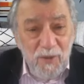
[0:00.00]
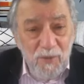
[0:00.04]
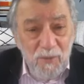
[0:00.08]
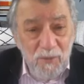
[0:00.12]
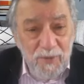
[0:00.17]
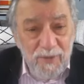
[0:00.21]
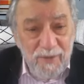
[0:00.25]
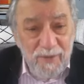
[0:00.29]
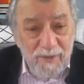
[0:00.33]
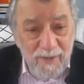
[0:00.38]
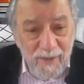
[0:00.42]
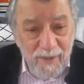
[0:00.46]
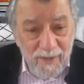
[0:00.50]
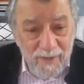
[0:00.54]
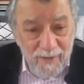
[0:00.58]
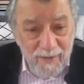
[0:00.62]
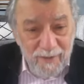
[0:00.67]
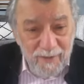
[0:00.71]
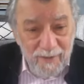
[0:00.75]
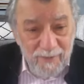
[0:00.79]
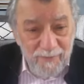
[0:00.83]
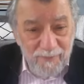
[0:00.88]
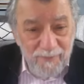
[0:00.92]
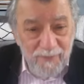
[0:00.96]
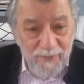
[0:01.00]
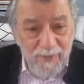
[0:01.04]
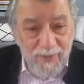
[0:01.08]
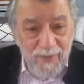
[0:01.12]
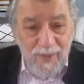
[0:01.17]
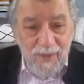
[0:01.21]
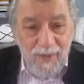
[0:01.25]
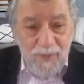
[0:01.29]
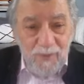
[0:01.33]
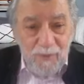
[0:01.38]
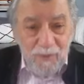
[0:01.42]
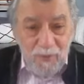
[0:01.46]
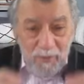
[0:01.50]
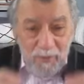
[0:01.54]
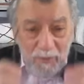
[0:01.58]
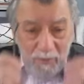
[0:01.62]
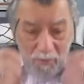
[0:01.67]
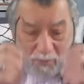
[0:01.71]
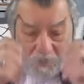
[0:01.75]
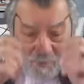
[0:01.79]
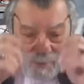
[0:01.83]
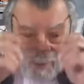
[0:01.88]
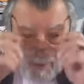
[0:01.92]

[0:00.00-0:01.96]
with nothing. We will be